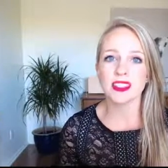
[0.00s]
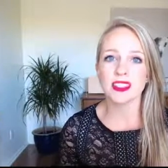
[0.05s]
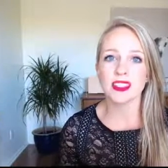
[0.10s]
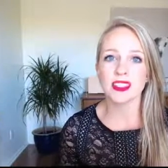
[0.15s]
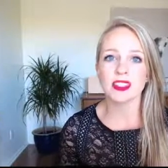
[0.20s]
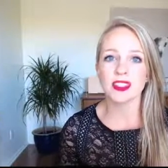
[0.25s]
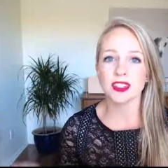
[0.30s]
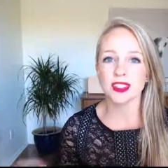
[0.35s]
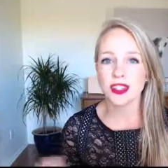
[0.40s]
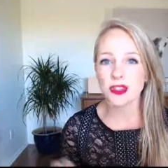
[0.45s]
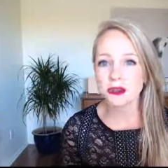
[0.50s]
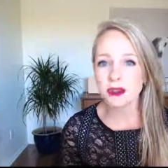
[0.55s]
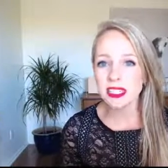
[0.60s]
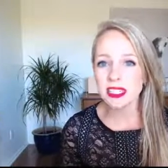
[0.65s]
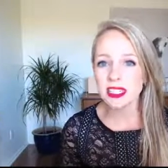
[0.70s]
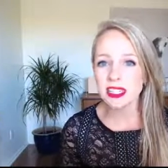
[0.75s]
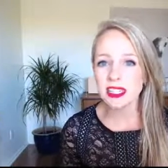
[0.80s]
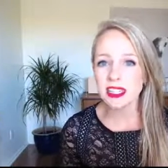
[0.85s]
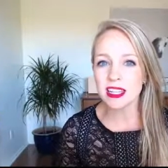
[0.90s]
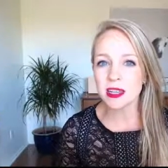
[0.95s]
you need to
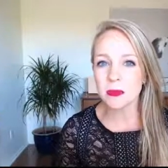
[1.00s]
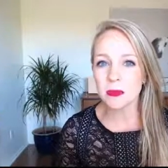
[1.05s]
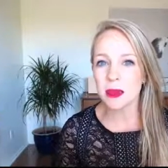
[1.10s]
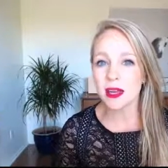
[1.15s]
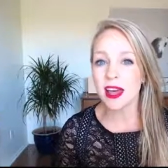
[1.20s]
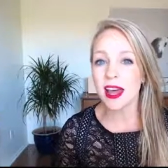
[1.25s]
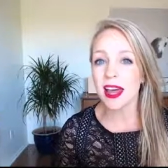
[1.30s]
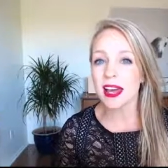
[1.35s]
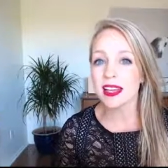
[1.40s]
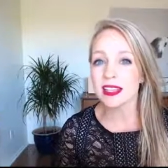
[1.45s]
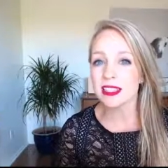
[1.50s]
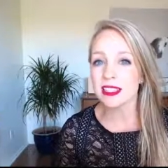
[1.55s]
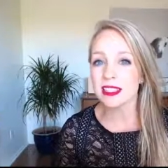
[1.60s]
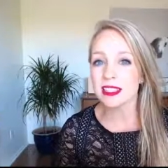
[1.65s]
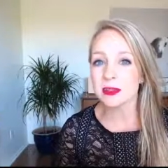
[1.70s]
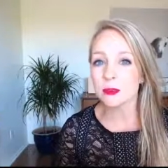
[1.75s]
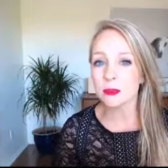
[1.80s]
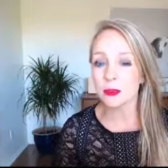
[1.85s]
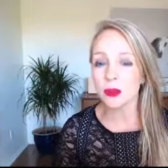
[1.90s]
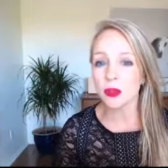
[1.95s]
keep it as
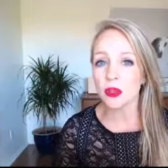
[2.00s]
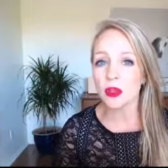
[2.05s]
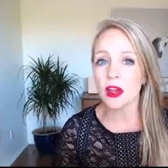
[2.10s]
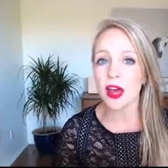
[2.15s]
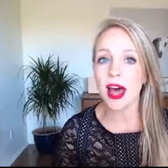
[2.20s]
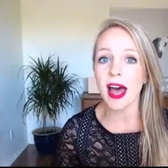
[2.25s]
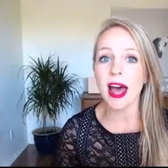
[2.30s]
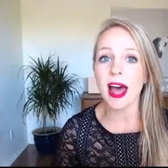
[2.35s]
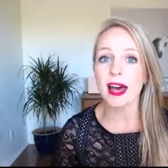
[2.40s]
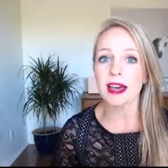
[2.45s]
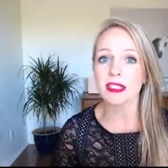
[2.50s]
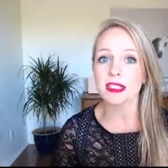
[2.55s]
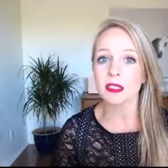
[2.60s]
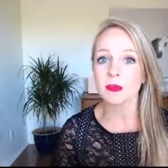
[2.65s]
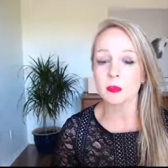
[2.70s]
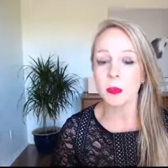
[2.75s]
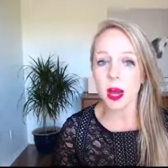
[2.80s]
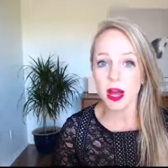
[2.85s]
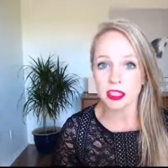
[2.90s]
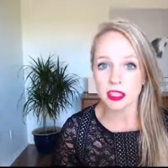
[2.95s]
simple as
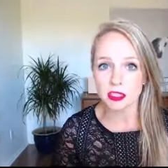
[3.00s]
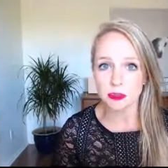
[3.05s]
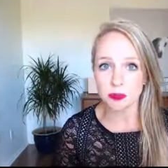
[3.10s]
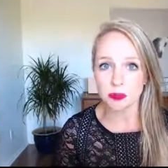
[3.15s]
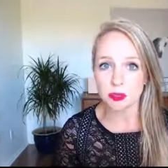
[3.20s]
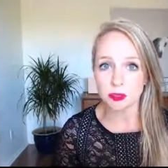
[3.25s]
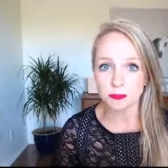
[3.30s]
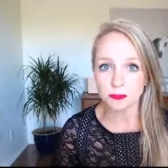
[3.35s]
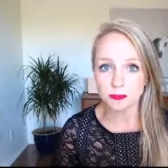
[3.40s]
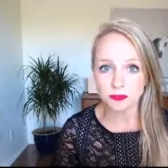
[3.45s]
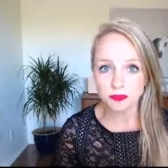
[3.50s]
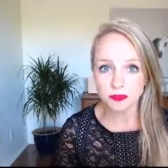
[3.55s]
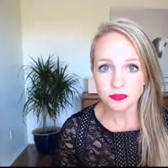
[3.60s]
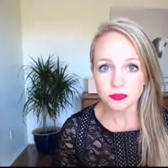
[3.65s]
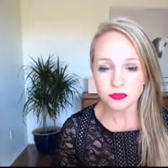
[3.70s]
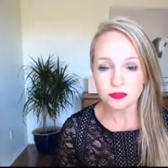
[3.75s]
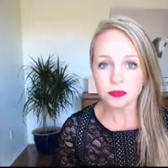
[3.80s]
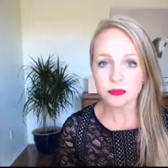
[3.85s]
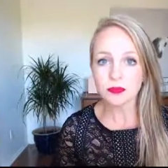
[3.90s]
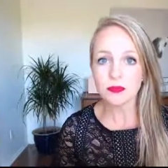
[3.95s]
possible.
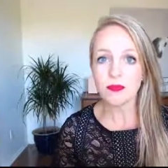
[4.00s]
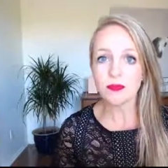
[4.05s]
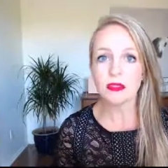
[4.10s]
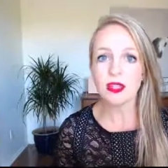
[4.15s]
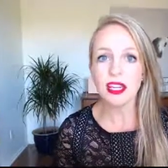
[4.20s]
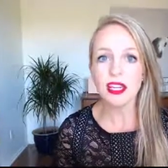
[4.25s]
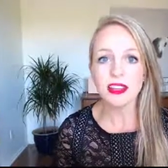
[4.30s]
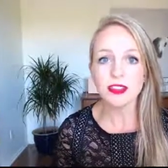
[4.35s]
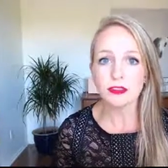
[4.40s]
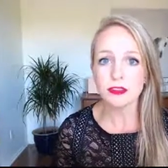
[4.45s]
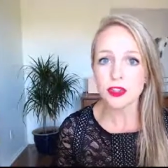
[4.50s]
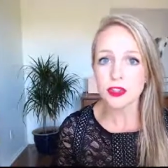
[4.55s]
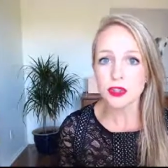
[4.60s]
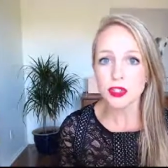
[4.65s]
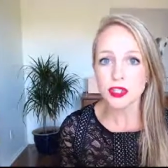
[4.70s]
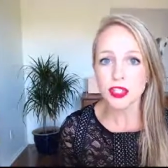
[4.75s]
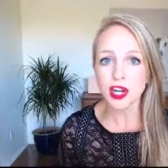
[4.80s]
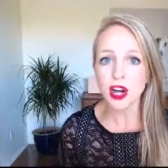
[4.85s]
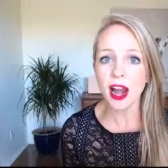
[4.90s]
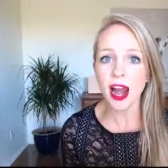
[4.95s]
If you
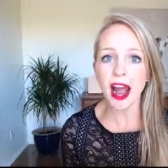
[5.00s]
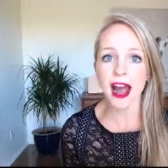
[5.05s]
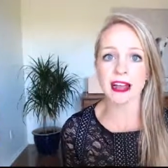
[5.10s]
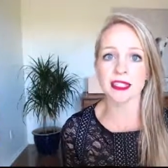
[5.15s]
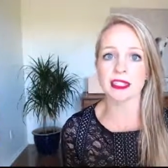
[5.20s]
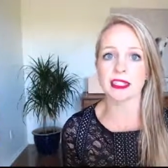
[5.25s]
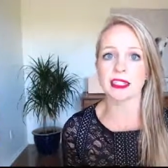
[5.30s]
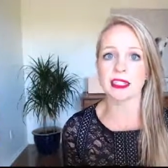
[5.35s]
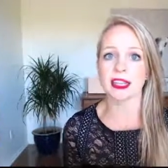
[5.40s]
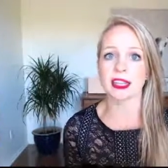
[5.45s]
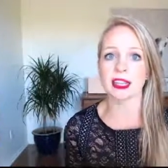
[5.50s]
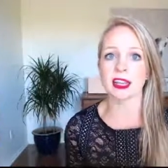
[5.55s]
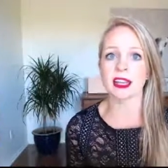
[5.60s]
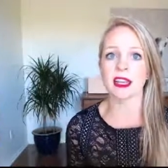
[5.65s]
start asking